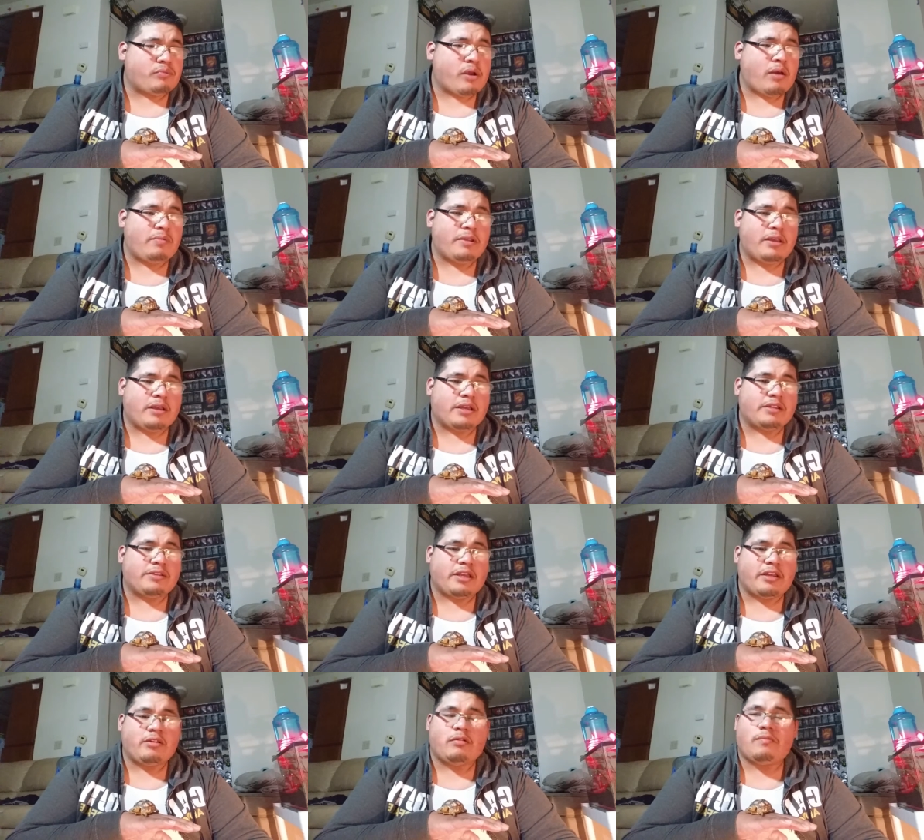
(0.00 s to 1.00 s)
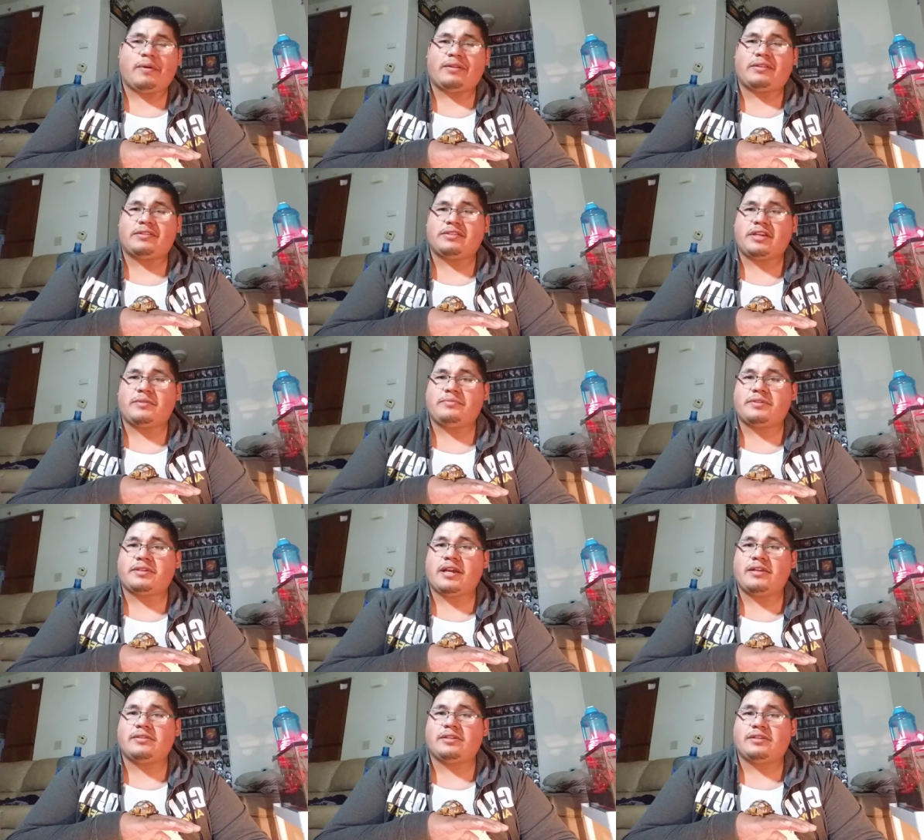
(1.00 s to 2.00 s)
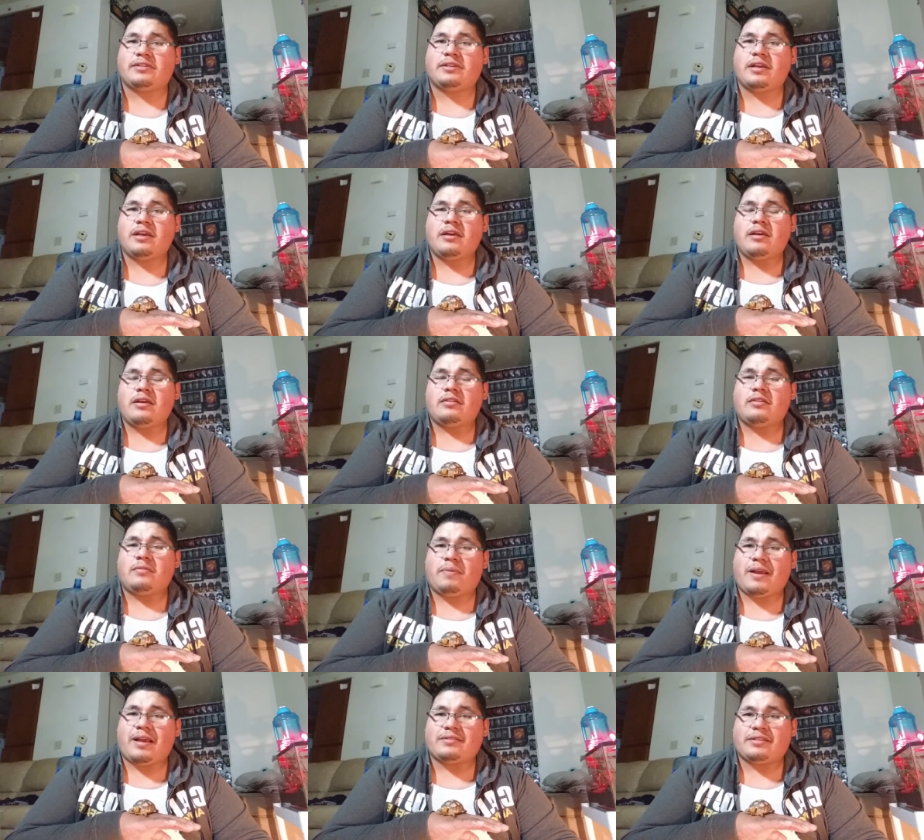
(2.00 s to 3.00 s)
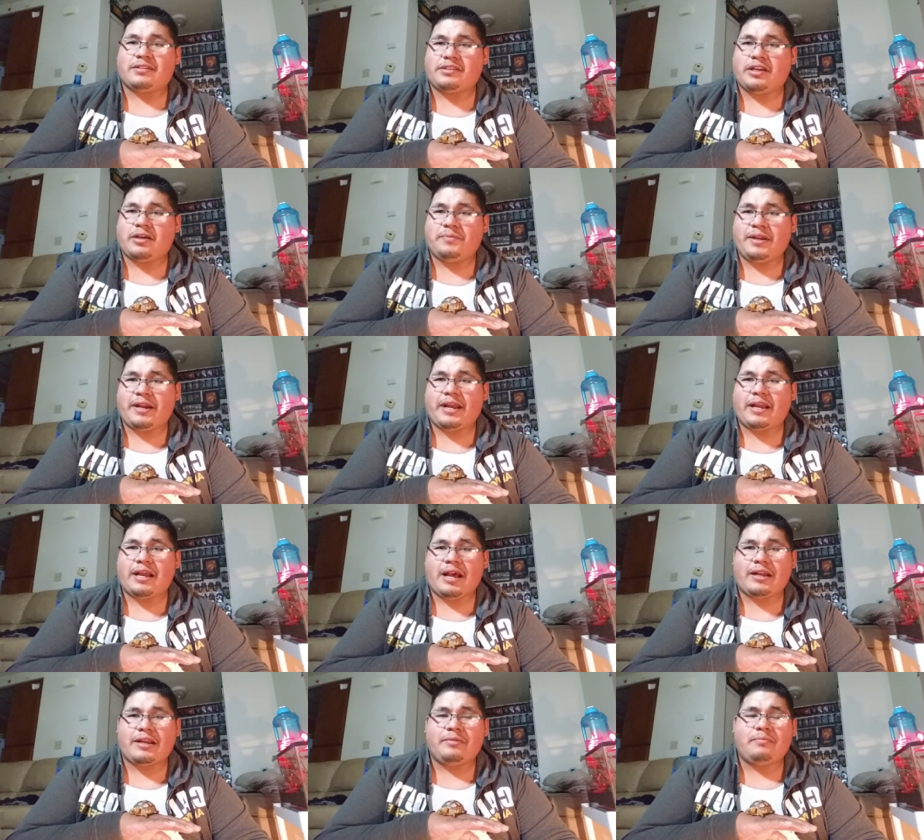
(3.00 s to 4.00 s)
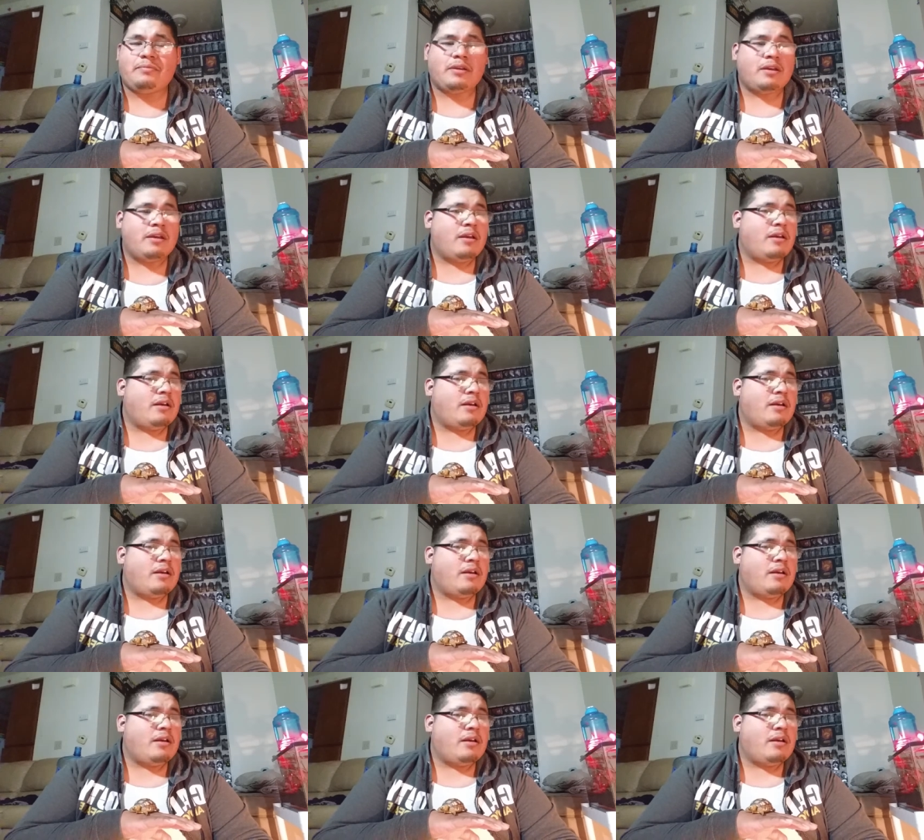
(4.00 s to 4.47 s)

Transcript: probably a container about the same size as the plastic tub that I got him.